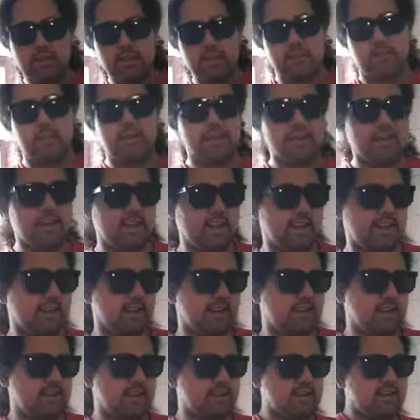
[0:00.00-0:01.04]
But like,
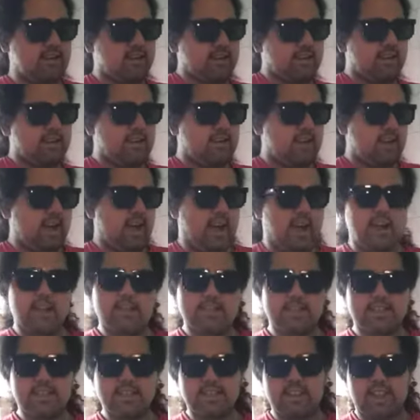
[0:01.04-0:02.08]
I don't
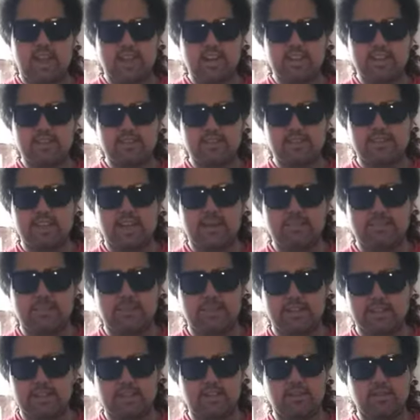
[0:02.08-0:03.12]
see a lot of
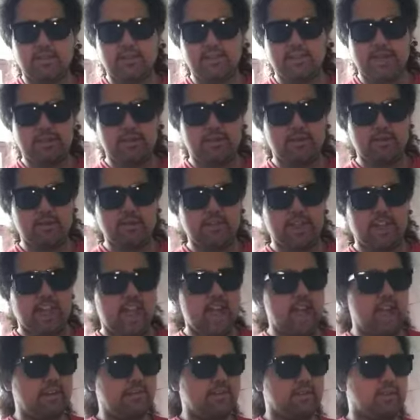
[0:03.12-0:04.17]
interception. Like the only time I really
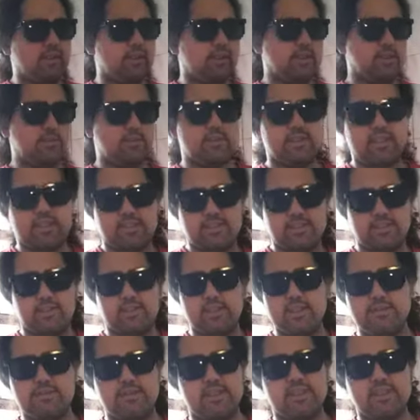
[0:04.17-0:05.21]
have it was like the
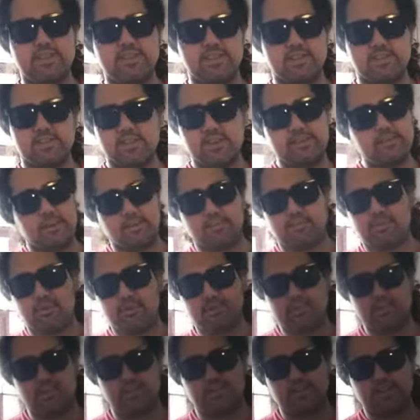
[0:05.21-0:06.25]
Green Ranger. And I'm
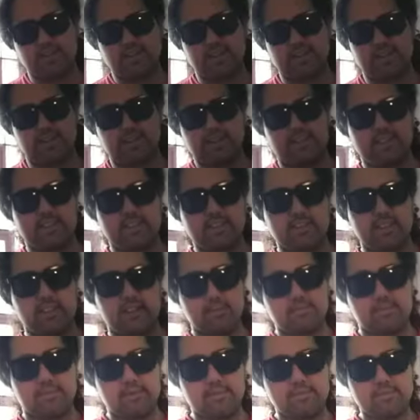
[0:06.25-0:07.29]
pretty sure they did that
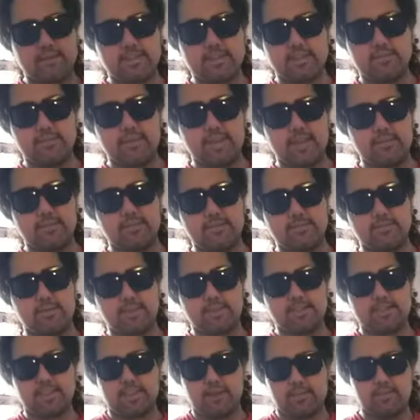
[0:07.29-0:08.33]
on purpose to make him as
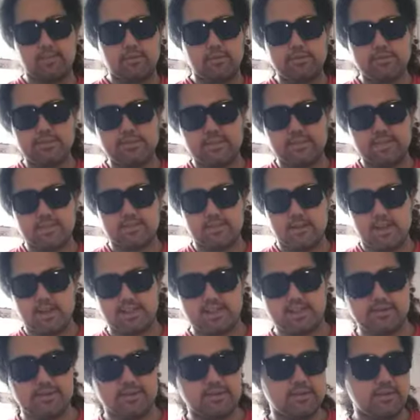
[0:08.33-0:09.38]
much like Bruce Lee as
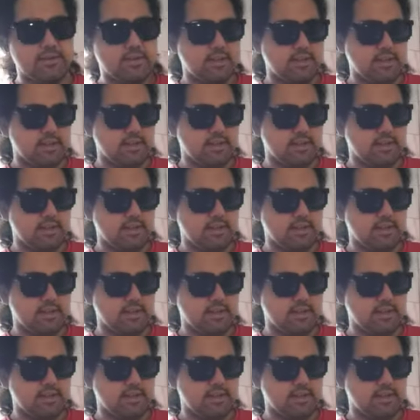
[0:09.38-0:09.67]
possible.